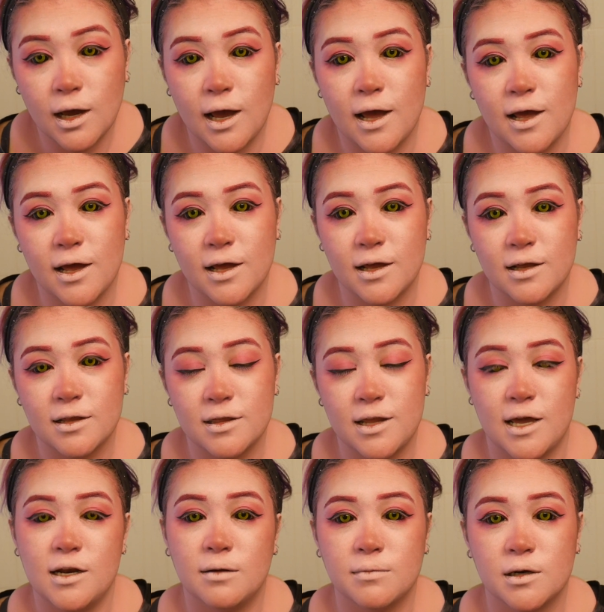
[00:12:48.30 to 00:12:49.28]
And
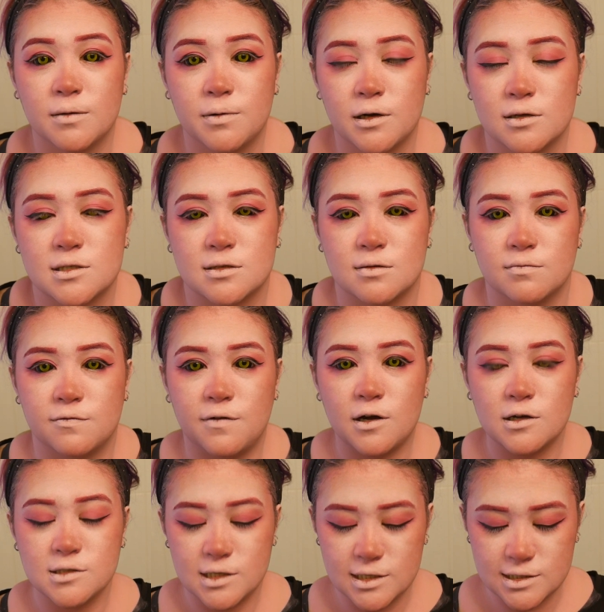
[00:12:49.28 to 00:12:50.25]
then I'm gonna put on some
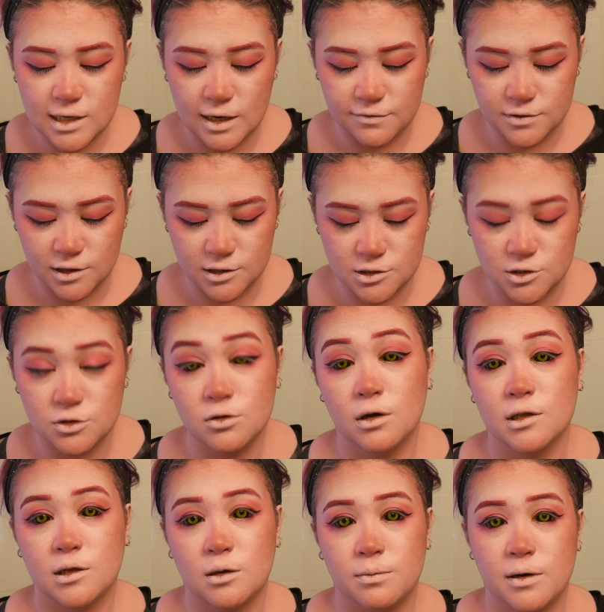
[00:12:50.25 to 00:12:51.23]
falsies after I do a
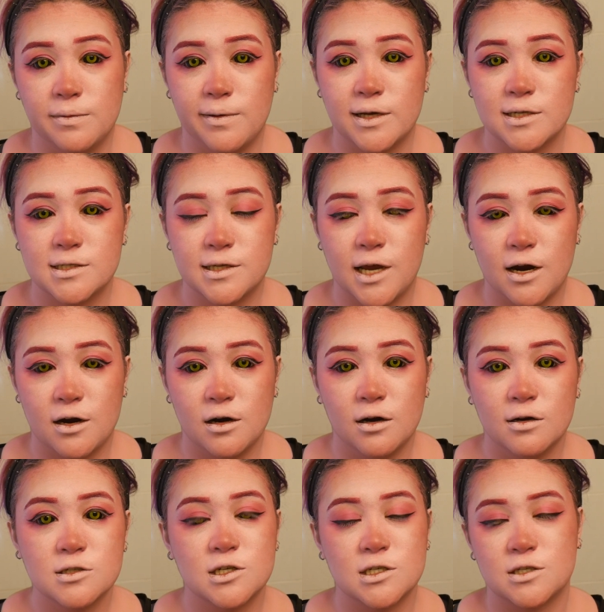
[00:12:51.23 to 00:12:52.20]
little bit of
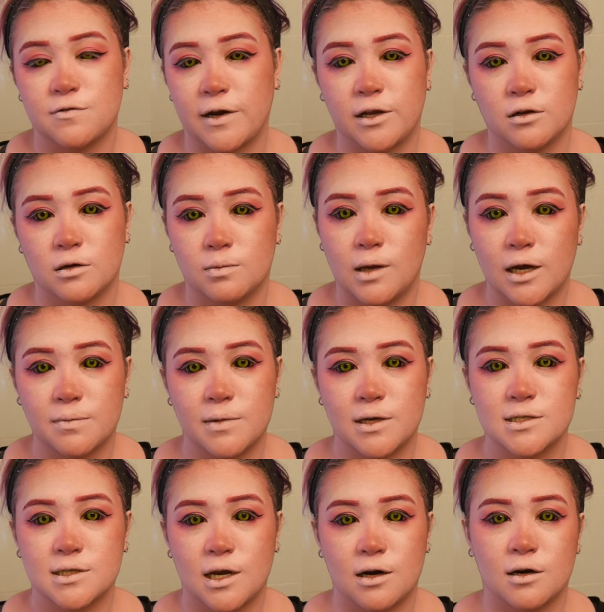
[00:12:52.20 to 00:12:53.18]
mascara, just regular black
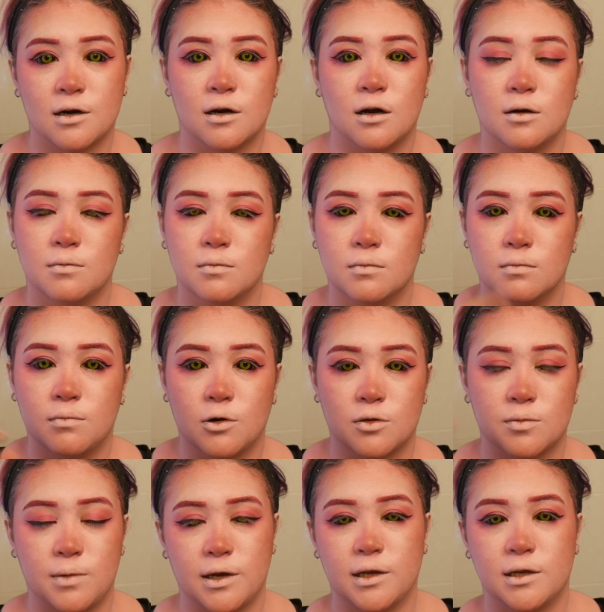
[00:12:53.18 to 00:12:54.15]
mascara on
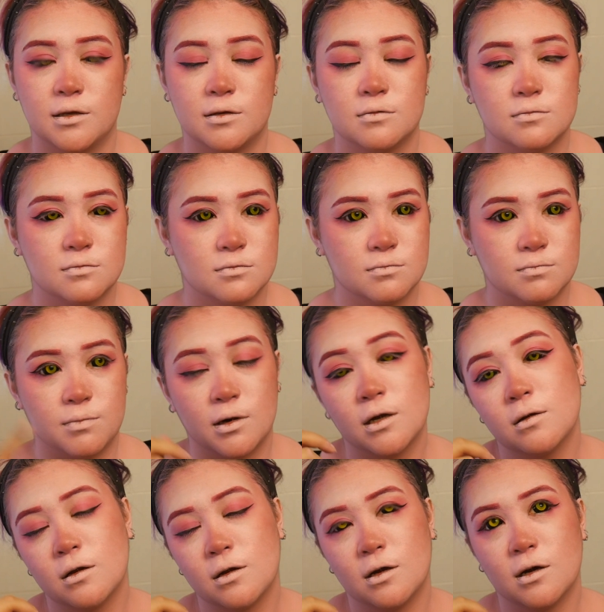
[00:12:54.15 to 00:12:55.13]
both my
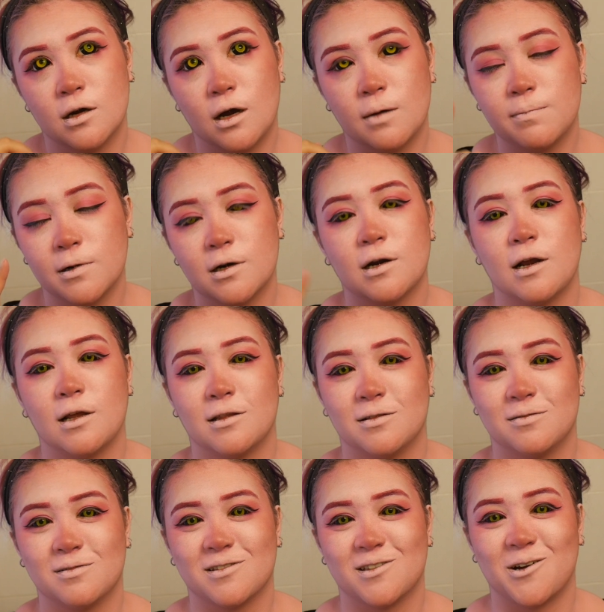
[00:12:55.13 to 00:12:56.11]
upper
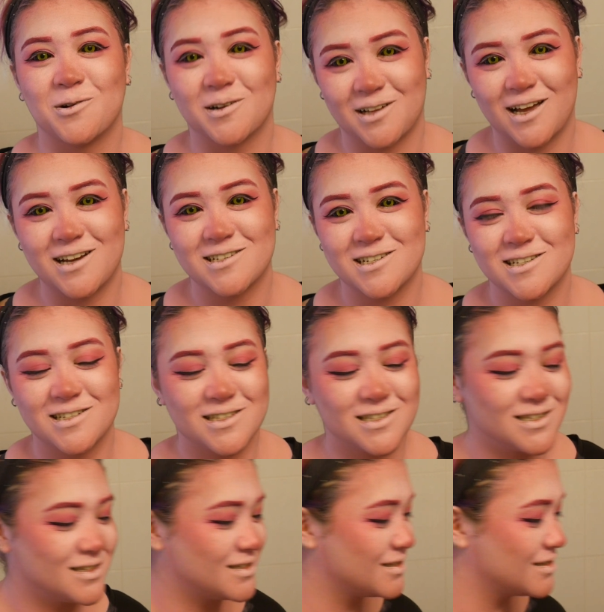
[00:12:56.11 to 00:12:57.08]
and lower lashes.